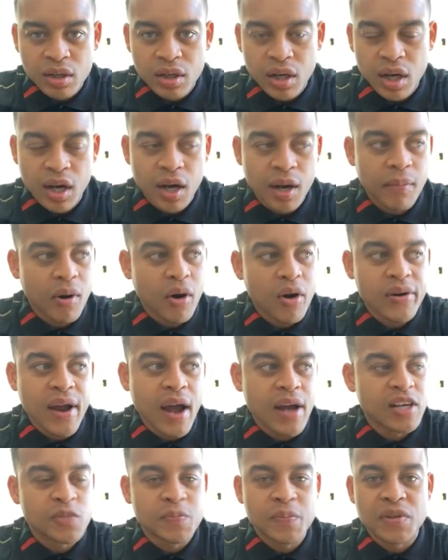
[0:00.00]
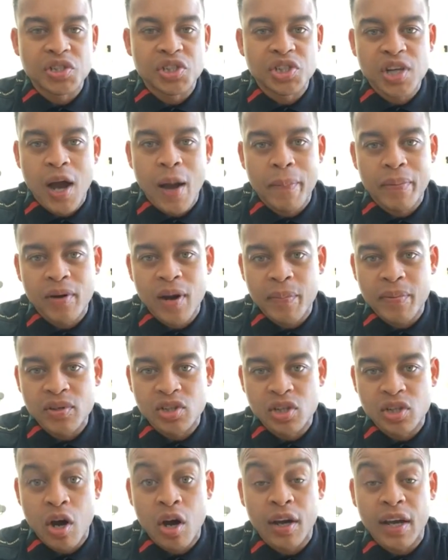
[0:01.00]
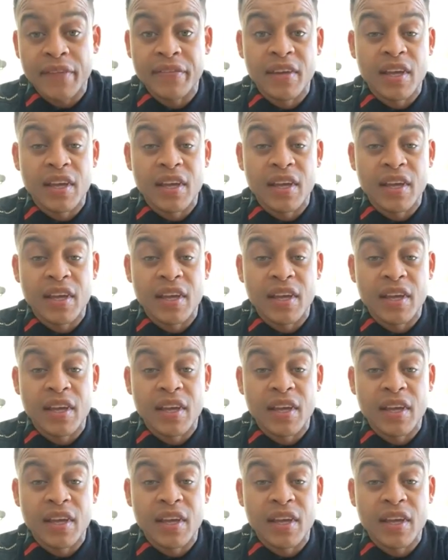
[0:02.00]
Her and I just been chopping up and talking.